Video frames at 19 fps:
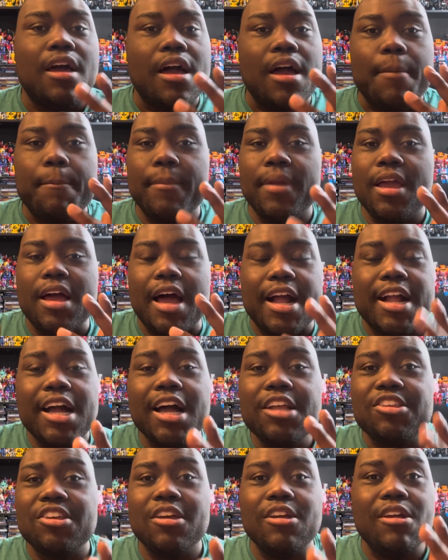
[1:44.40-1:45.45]
man, I gotta
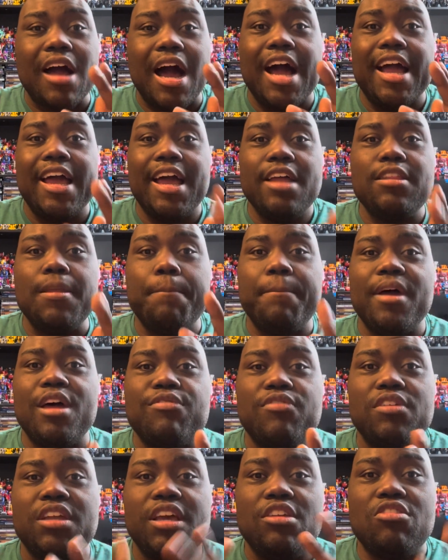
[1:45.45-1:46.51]
tell you, I had the best
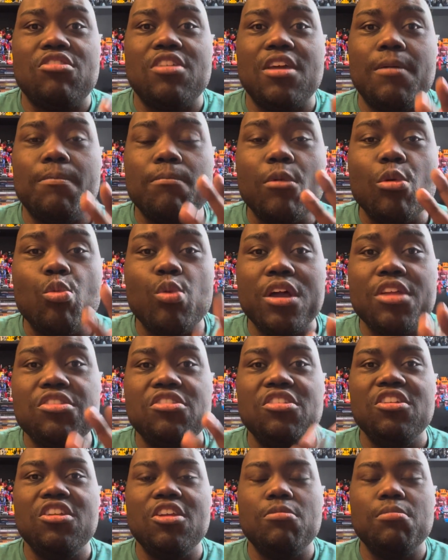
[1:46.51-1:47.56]
relationship with
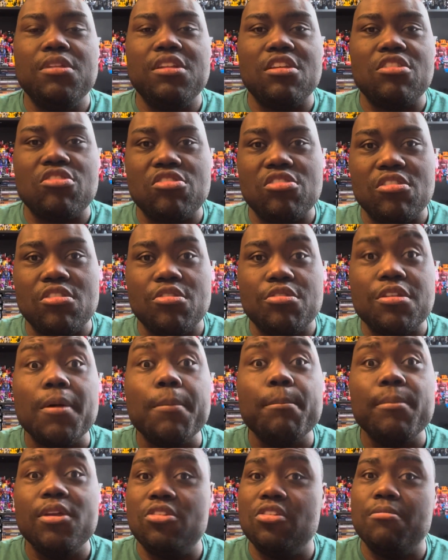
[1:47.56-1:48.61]
Teenage Mutant Ninja Turtles
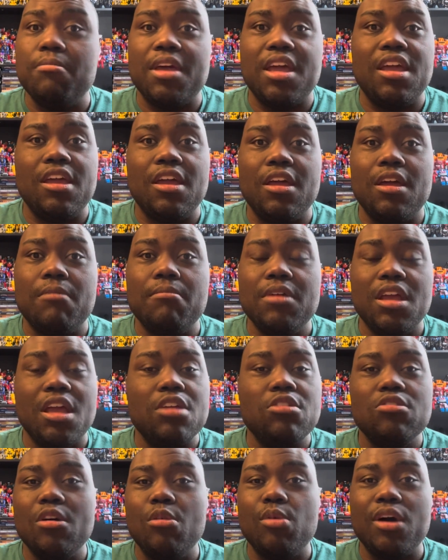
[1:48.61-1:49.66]
Mutant Mayhem. And
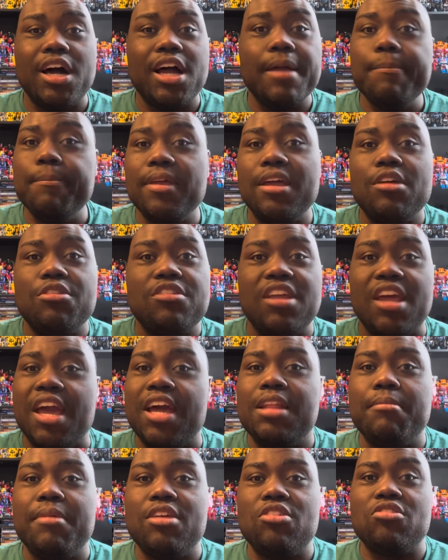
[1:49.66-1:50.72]
you know why? Because of the
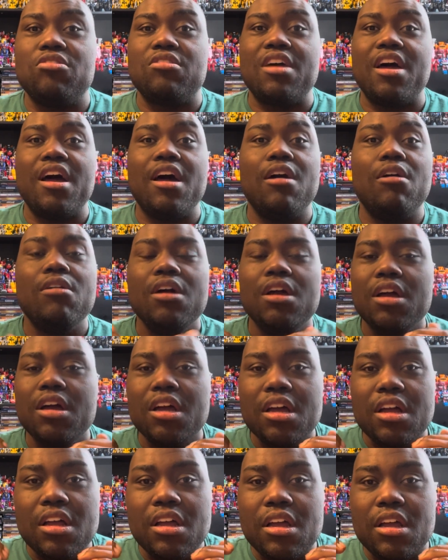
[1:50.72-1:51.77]
animation style.
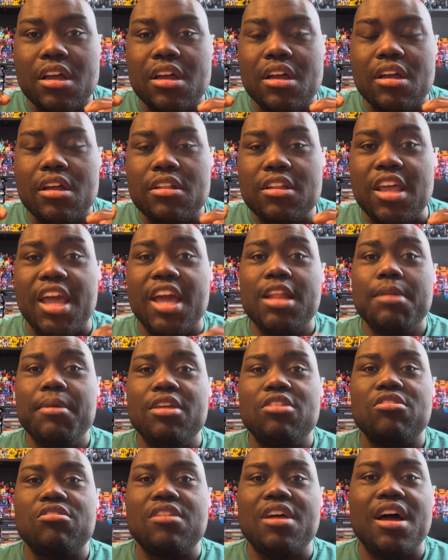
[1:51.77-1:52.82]
The
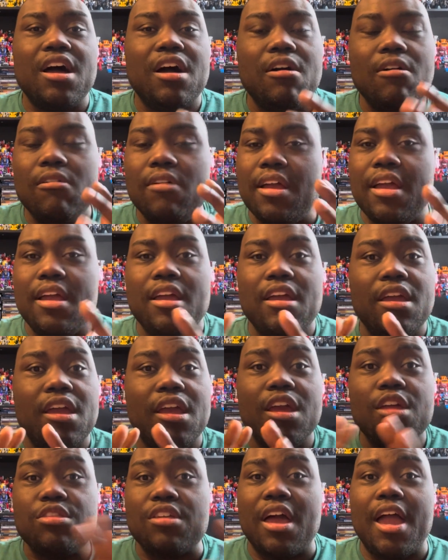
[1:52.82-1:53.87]
animation style
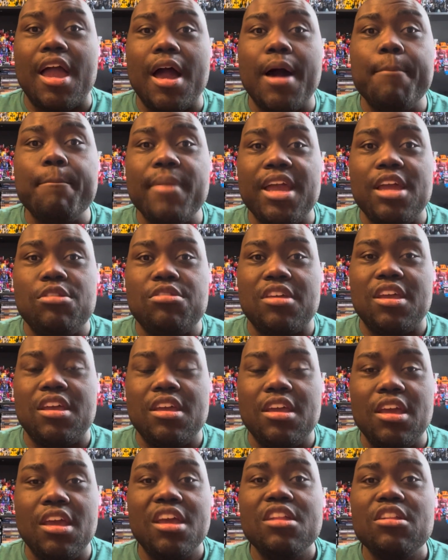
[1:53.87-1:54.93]
is amazing
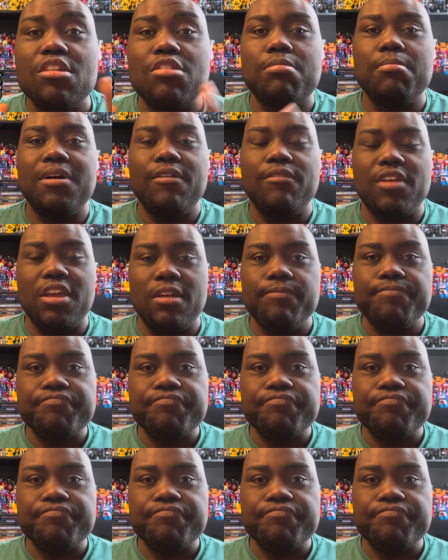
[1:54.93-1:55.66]
in this movie.